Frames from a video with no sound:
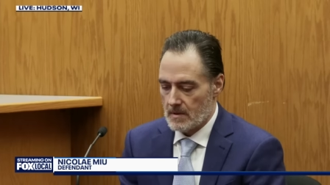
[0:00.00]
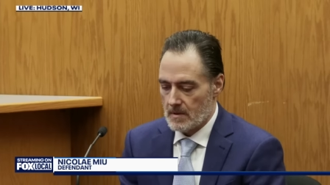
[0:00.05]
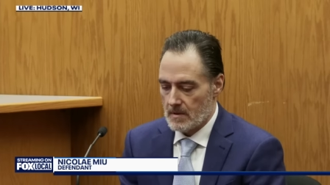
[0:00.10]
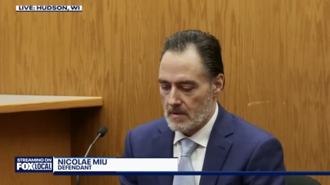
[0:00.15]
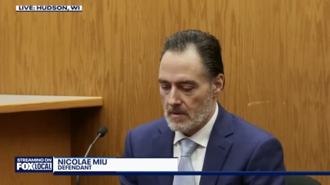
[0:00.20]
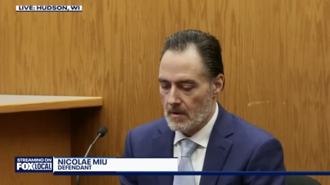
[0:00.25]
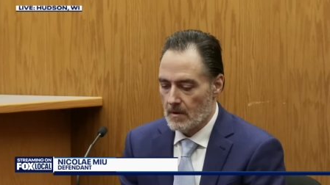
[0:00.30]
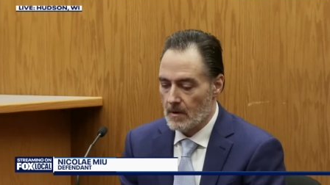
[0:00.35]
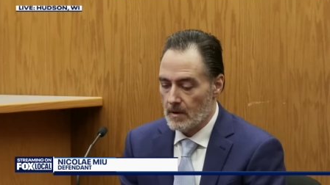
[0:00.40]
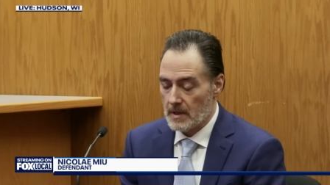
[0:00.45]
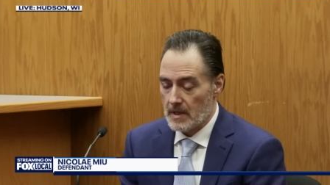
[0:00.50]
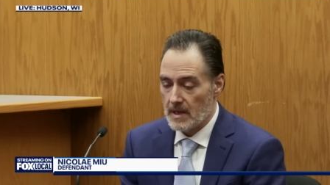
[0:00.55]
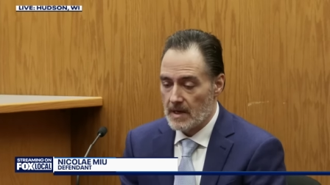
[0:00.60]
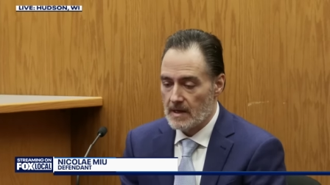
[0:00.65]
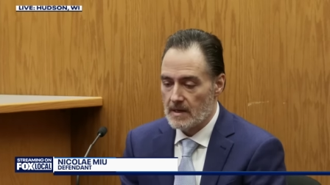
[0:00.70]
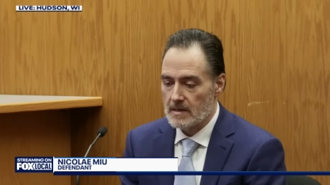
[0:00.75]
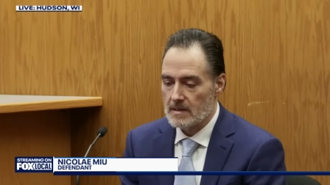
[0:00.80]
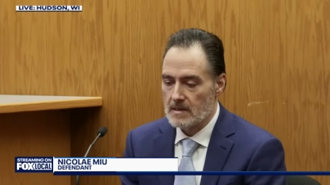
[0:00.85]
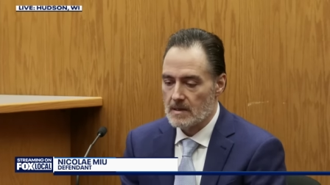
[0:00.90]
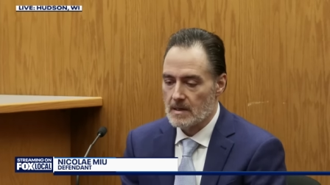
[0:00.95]
Oh
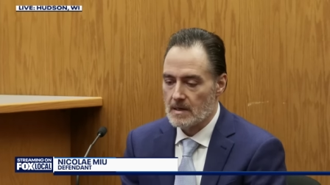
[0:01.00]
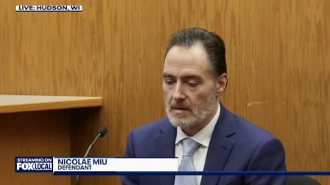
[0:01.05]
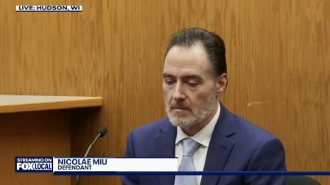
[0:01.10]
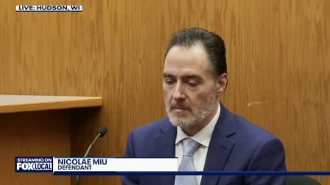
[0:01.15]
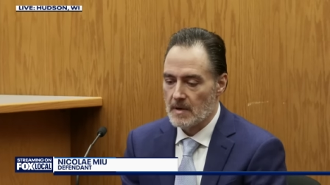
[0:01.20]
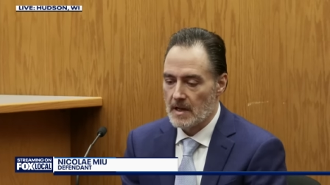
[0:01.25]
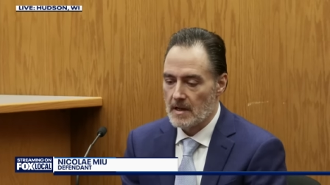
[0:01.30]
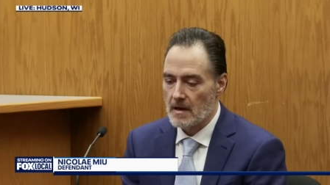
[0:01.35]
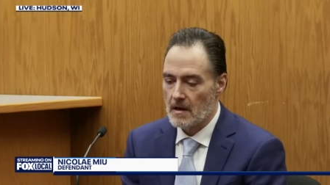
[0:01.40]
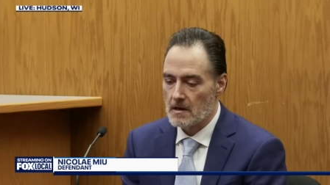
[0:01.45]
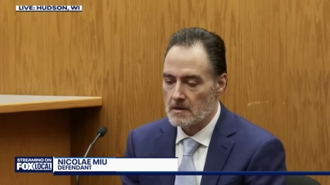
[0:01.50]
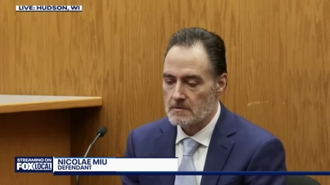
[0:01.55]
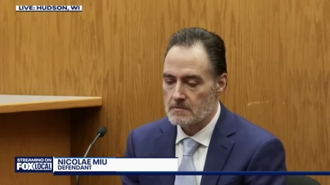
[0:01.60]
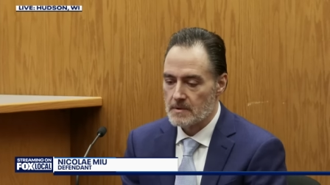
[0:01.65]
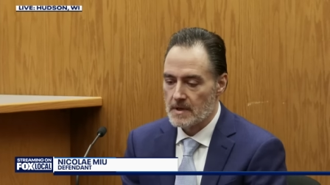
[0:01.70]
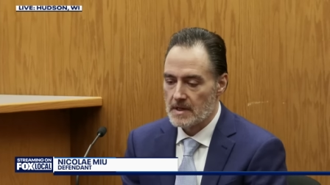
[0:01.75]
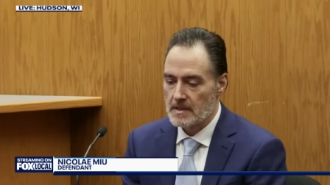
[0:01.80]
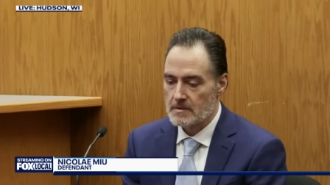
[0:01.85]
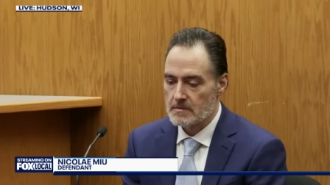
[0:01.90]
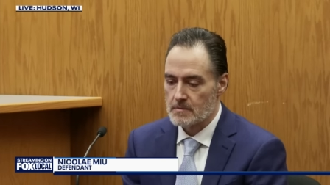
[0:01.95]
yeah, uh, my heart
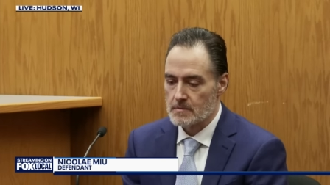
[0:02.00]
rate